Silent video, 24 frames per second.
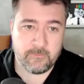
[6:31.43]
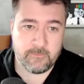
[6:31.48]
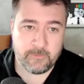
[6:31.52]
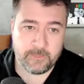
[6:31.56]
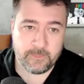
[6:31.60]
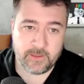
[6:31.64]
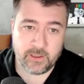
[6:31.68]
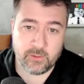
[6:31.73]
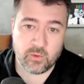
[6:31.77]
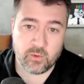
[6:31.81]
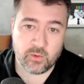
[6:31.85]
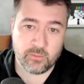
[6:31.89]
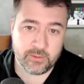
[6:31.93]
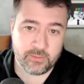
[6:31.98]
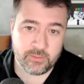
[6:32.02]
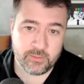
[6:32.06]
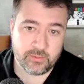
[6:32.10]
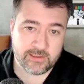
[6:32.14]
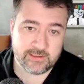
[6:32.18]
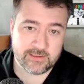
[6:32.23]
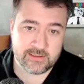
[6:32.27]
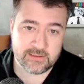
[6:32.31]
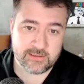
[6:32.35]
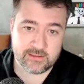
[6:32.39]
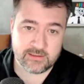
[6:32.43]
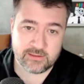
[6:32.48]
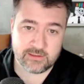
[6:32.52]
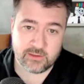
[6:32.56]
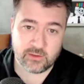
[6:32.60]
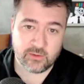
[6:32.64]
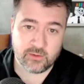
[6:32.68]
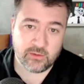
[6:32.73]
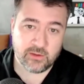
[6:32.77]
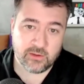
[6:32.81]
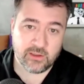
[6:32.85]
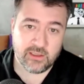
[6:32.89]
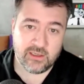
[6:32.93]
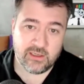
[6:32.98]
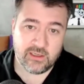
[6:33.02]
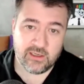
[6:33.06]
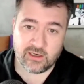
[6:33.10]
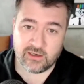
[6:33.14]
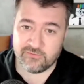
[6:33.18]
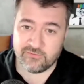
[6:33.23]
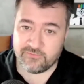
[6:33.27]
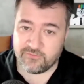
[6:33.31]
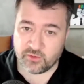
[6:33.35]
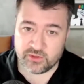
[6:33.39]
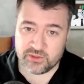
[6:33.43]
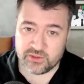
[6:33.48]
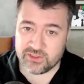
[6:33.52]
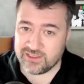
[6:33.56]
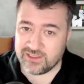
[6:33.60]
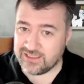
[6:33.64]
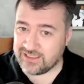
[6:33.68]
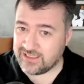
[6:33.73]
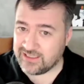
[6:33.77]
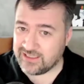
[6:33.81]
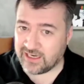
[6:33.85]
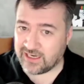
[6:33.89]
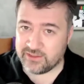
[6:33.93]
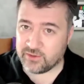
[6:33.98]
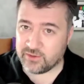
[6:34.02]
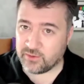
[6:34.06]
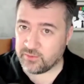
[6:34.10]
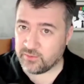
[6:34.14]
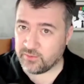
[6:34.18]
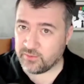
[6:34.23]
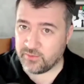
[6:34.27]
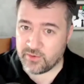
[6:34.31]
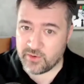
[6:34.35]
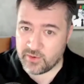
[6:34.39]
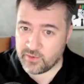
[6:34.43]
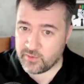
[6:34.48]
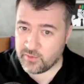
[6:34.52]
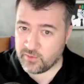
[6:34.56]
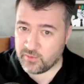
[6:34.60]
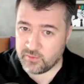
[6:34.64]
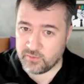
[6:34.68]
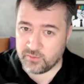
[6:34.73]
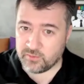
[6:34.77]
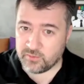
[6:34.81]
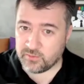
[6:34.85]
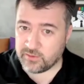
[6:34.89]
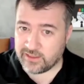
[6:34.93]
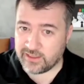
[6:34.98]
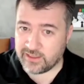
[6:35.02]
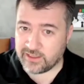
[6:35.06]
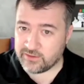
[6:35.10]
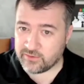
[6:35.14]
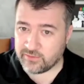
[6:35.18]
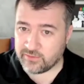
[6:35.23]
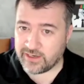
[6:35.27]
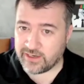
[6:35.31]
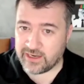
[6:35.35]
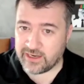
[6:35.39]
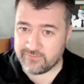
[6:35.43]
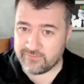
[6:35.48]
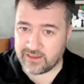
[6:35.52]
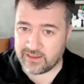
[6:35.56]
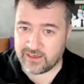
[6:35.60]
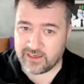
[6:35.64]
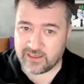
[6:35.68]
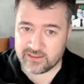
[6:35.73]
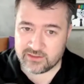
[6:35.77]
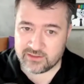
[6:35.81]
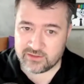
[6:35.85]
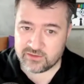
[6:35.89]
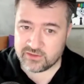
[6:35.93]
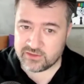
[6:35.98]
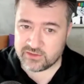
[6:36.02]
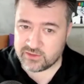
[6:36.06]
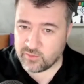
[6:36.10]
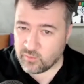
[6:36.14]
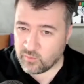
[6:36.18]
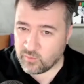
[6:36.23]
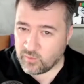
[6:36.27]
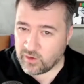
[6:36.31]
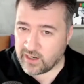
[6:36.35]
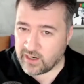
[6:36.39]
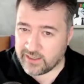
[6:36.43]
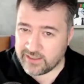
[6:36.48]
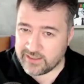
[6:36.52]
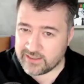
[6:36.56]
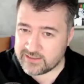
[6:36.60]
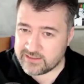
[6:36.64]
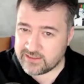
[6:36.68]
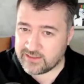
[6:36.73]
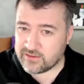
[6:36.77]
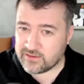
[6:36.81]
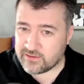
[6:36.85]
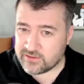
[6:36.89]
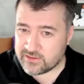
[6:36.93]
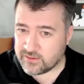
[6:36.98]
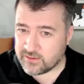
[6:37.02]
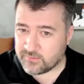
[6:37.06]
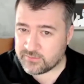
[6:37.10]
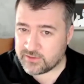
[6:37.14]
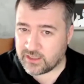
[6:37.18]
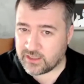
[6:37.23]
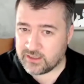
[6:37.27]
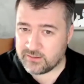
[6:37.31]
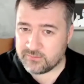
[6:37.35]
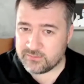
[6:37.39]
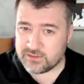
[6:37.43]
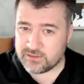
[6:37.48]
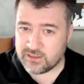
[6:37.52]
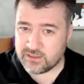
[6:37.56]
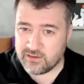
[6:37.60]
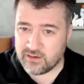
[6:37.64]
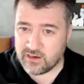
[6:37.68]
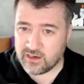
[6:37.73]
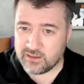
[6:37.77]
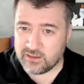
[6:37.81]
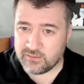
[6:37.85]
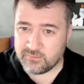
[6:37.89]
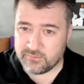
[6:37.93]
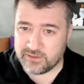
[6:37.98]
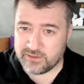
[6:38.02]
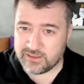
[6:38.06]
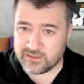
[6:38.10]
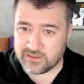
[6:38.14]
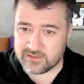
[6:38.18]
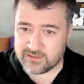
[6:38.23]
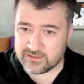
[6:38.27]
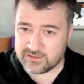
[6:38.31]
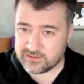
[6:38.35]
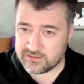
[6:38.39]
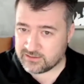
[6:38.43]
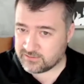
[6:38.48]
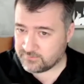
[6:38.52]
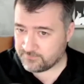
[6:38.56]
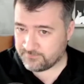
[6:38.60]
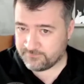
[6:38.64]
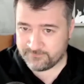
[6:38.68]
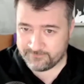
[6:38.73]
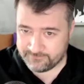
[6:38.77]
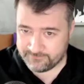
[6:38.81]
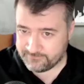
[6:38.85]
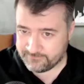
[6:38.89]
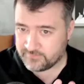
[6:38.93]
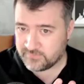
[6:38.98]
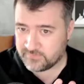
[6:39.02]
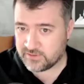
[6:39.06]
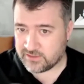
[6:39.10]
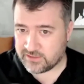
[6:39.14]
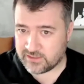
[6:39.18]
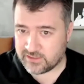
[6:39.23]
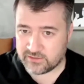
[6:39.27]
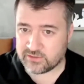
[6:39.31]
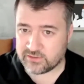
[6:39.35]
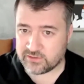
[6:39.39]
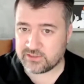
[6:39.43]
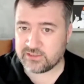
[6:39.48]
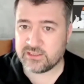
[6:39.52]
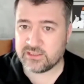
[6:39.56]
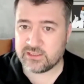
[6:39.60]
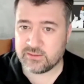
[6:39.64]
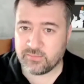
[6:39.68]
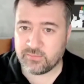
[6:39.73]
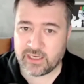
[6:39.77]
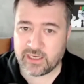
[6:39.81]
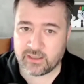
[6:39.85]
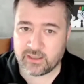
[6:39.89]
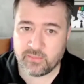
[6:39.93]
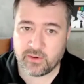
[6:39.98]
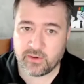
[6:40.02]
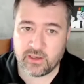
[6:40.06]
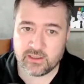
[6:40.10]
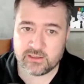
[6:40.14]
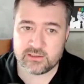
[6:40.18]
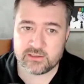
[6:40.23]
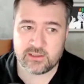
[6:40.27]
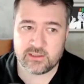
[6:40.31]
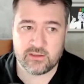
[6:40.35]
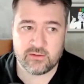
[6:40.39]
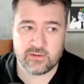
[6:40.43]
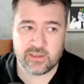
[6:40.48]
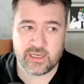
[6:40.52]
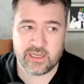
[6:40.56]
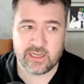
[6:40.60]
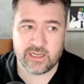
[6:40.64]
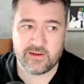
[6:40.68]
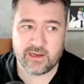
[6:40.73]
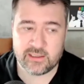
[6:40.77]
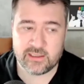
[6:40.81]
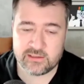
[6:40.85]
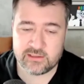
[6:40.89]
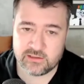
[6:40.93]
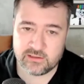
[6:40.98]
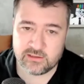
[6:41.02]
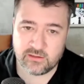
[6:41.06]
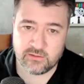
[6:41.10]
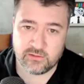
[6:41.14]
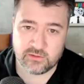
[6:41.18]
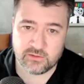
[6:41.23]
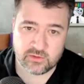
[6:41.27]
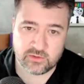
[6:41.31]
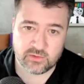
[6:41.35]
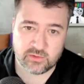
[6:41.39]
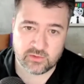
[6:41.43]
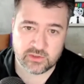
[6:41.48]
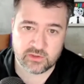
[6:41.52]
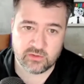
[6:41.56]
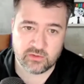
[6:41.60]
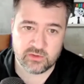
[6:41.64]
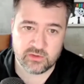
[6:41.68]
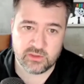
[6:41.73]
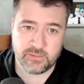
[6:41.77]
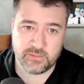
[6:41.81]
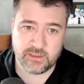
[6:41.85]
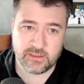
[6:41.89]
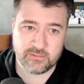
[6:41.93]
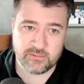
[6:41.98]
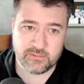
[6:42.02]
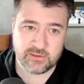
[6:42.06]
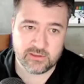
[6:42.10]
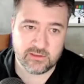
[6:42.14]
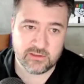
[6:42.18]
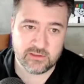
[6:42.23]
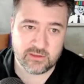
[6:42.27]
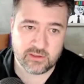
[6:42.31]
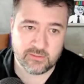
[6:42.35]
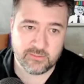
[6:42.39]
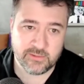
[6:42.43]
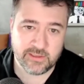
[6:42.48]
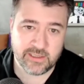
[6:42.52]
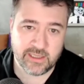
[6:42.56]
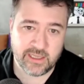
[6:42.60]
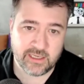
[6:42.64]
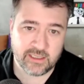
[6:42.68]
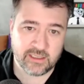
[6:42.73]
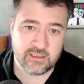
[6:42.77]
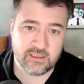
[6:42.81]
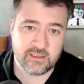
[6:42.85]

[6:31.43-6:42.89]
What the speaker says: it won't be present. So unfortunately, I don't know, and I don't have that answer as to why it's there sometimes and not, because Citrix is a black box. I don't have access to their source code to be able to determine that.